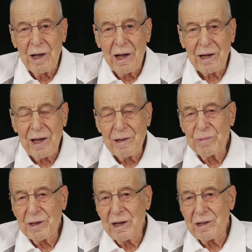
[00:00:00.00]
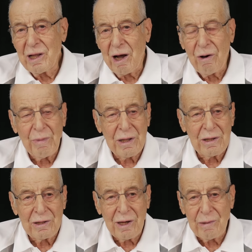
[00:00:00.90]
I can't begin how
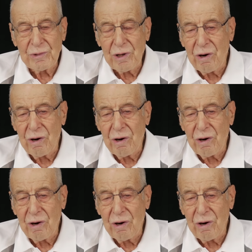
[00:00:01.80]
many times I